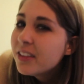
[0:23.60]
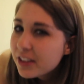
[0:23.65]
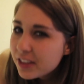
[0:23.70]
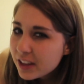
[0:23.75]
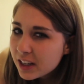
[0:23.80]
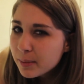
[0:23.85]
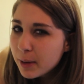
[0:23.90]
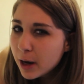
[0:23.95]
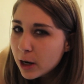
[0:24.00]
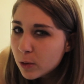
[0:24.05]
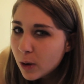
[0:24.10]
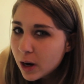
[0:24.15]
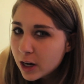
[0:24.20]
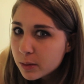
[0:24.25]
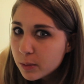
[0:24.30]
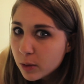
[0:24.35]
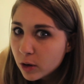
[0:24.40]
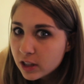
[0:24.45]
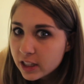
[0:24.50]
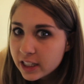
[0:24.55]
The thing about
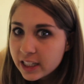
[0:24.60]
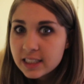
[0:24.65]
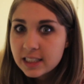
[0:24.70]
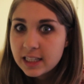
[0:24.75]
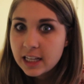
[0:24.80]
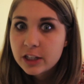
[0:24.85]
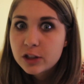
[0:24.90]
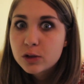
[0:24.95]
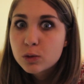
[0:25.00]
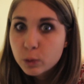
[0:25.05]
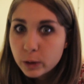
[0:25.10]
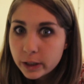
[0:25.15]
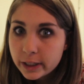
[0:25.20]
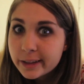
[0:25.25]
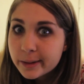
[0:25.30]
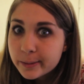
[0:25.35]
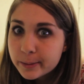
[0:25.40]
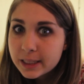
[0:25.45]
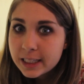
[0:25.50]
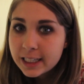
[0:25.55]
guacamole is that it's
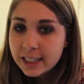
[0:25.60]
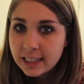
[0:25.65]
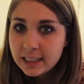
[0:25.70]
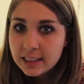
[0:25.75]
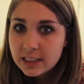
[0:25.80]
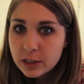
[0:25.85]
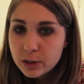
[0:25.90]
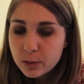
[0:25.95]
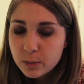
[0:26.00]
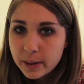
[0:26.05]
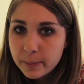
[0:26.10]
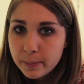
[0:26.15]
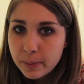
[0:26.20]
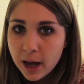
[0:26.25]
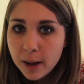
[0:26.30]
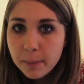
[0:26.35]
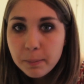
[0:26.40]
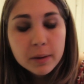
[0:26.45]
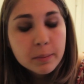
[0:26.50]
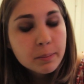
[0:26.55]
really, really easy to whip
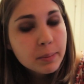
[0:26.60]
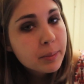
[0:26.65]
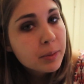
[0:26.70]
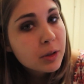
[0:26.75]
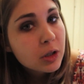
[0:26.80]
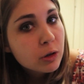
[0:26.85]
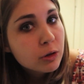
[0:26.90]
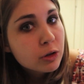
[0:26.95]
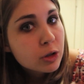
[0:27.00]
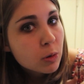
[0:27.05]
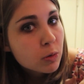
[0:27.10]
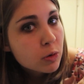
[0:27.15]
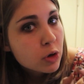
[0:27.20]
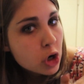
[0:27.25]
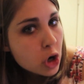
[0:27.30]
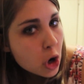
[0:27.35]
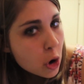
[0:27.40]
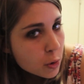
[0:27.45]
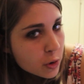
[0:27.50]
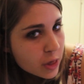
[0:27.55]
up, but people who don't
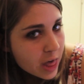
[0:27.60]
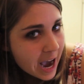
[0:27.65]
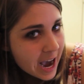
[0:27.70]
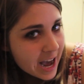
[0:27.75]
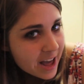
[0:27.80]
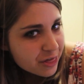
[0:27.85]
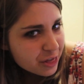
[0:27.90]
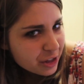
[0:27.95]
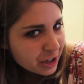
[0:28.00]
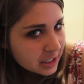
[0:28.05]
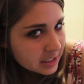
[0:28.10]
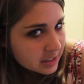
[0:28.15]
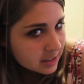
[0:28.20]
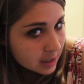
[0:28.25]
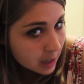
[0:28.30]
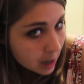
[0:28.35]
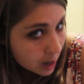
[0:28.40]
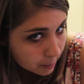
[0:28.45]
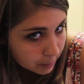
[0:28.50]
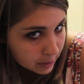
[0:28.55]
know that think it's
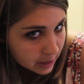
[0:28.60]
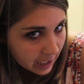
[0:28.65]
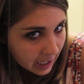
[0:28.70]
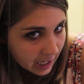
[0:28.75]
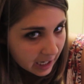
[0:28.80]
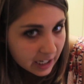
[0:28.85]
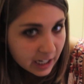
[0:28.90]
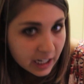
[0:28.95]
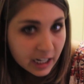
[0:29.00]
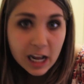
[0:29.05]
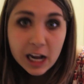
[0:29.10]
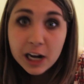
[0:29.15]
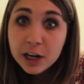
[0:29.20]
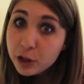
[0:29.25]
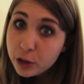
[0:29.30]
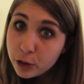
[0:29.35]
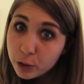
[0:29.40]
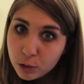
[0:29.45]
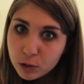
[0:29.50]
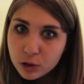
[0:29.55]
complicated
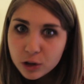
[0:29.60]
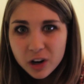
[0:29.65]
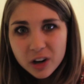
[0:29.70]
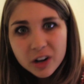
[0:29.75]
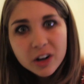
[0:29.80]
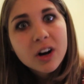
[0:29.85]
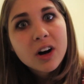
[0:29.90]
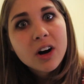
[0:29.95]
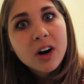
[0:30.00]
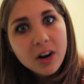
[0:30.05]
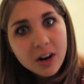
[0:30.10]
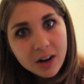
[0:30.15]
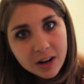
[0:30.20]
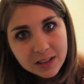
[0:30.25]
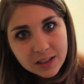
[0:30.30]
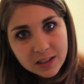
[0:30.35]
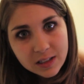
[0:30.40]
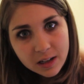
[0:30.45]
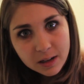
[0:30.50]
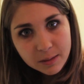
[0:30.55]
and you look
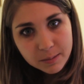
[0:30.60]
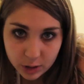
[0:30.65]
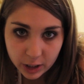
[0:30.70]
awesome.